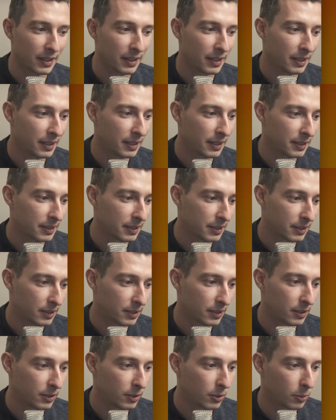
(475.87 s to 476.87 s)

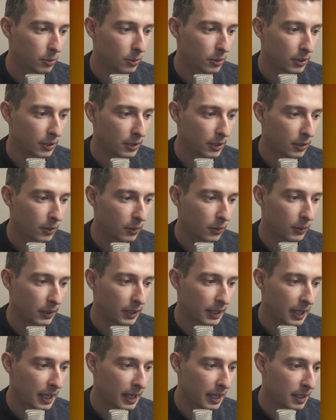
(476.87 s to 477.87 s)
It's doing
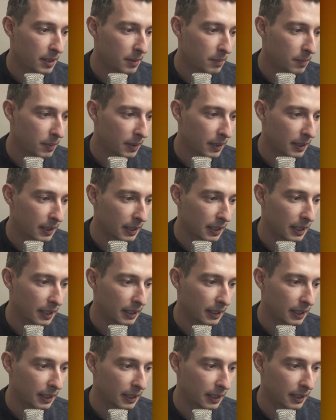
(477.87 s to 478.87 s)
okay, but
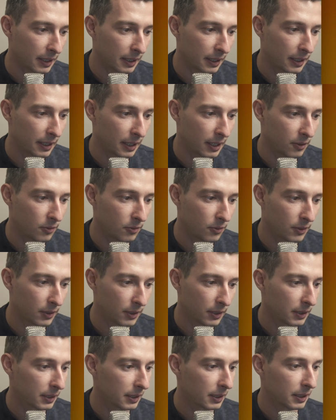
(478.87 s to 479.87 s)
I can
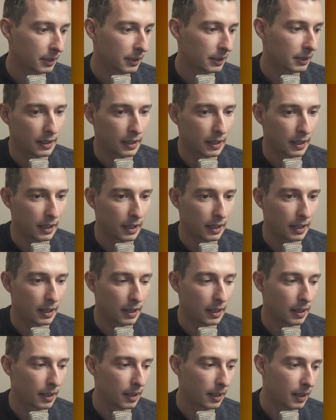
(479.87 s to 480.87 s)
definitely
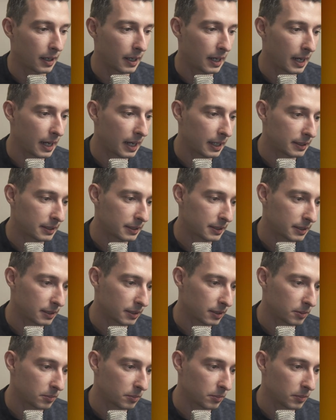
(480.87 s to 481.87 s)
uh, add
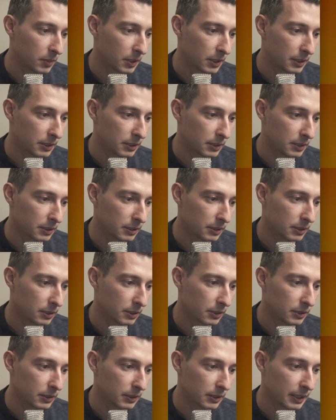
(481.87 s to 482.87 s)
some
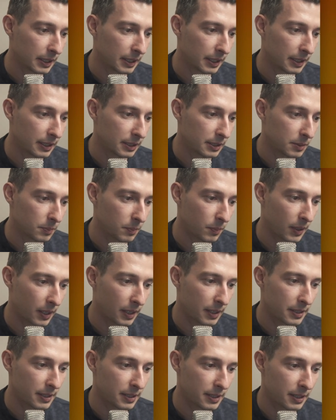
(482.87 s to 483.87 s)
muscle and
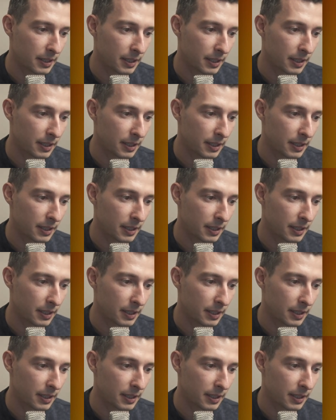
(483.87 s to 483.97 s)
spice it